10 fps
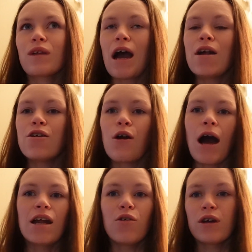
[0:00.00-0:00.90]
I don't know.
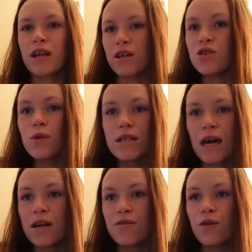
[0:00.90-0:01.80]
I don't get into a
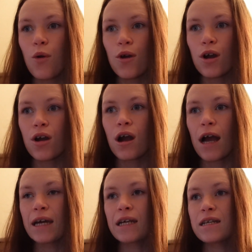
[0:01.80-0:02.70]
ton of horror.
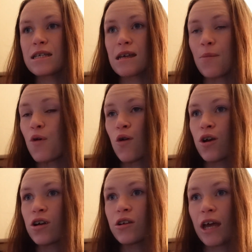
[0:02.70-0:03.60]
I get into some
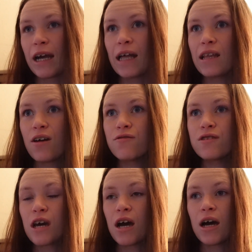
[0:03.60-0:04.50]
horror. Like I
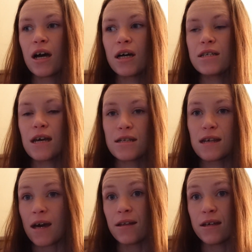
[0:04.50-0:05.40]
loved Dead
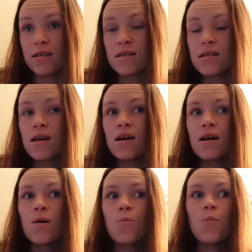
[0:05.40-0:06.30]
Silence,
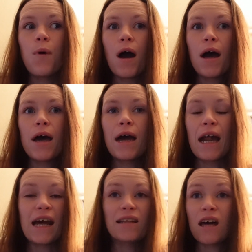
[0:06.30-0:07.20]

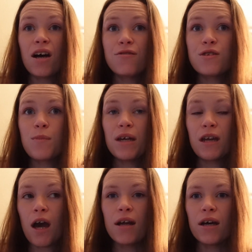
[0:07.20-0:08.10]
and I loved
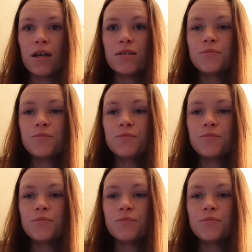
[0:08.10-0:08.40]
Pinata,